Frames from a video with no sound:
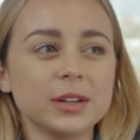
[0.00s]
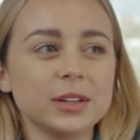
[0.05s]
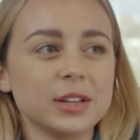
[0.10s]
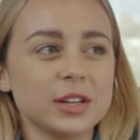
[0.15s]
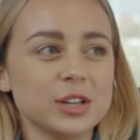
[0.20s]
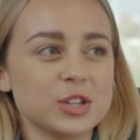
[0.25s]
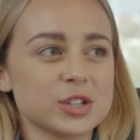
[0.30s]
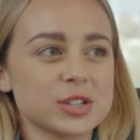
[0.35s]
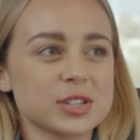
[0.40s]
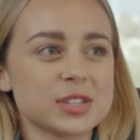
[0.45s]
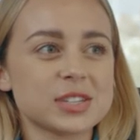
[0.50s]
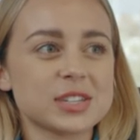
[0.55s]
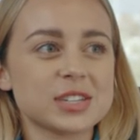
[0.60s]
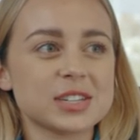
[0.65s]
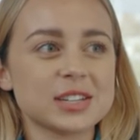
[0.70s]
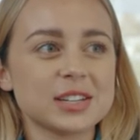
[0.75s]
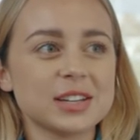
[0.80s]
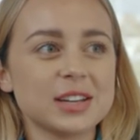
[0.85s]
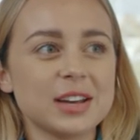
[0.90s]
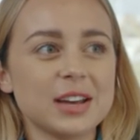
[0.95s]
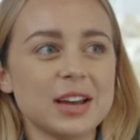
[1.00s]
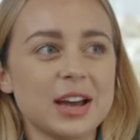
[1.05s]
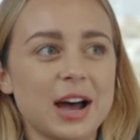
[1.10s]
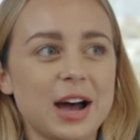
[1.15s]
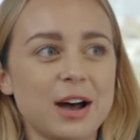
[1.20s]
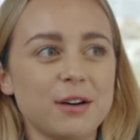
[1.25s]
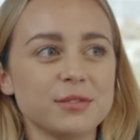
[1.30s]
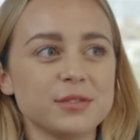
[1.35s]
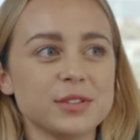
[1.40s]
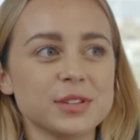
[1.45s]
They just
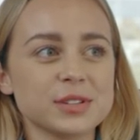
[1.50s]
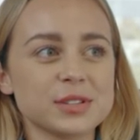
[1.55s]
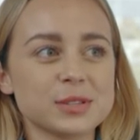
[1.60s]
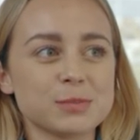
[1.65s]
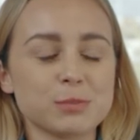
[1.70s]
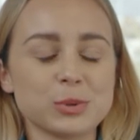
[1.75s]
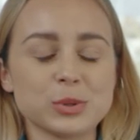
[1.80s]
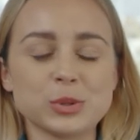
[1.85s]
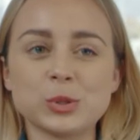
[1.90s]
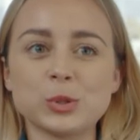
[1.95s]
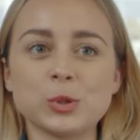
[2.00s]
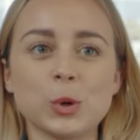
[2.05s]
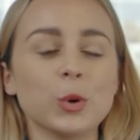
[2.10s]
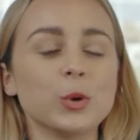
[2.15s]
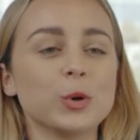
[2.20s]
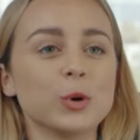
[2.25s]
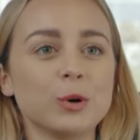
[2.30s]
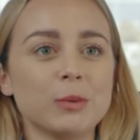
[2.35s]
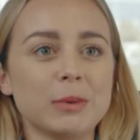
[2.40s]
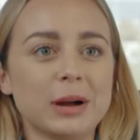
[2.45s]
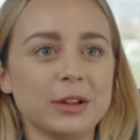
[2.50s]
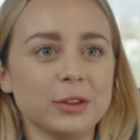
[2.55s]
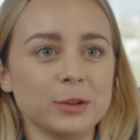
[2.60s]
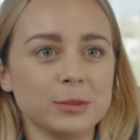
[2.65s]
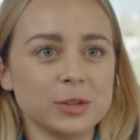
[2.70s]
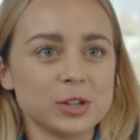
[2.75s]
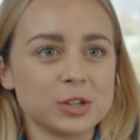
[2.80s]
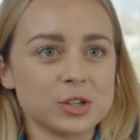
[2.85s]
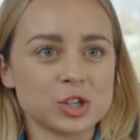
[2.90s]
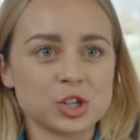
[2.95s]
have this persona about them
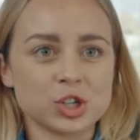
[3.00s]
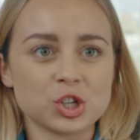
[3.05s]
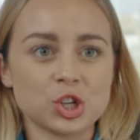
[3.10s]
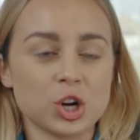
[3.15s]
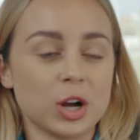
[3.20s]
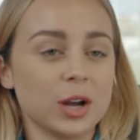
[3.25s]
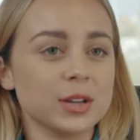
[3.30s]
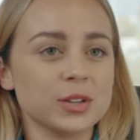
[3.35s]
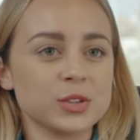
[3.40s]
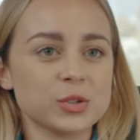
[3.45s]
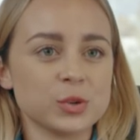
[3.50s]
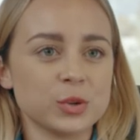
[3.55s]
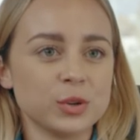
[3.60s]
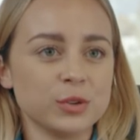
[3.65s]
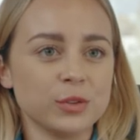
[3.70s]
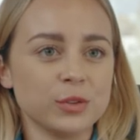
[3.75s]
that just shines through